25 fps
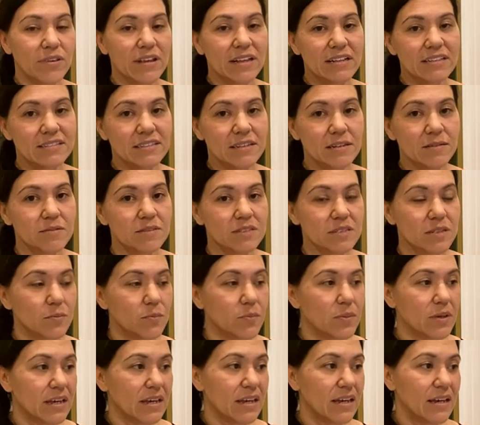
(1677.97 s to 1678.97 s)
That seems to
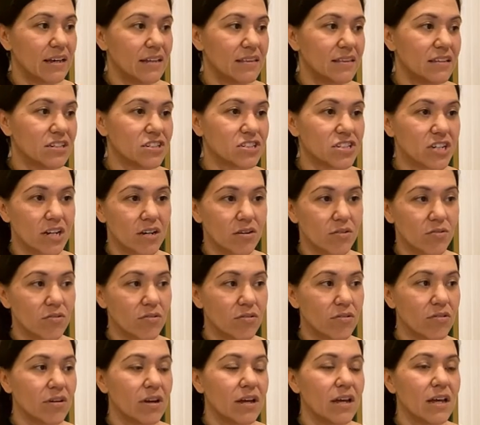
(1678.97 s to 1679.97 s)
be the general.